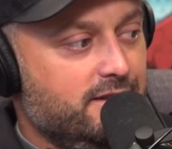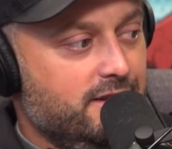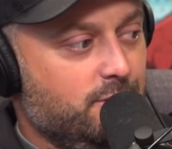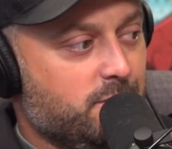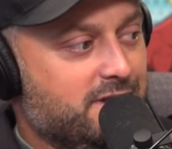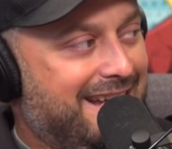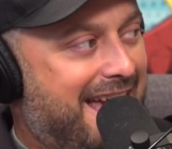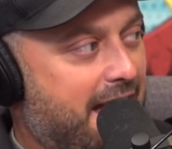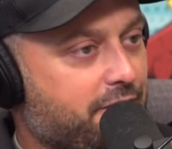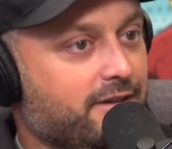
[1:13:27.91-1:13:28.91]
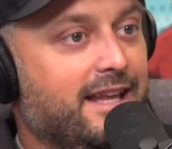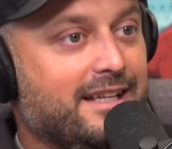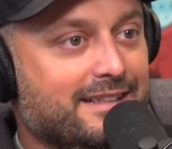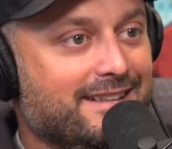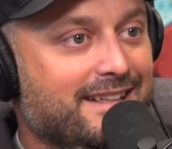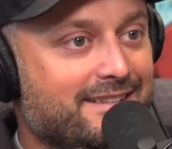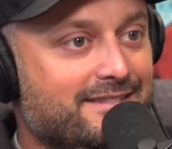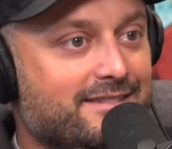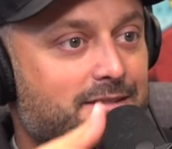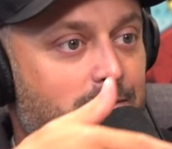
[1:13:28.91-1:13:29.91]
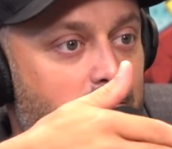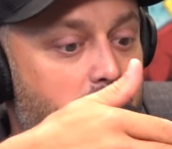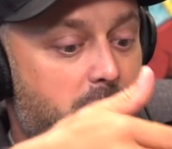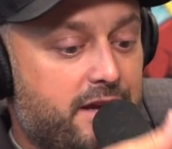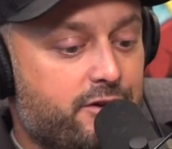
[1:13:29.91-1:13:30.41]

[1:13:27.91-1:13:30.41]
It's almost like athletically make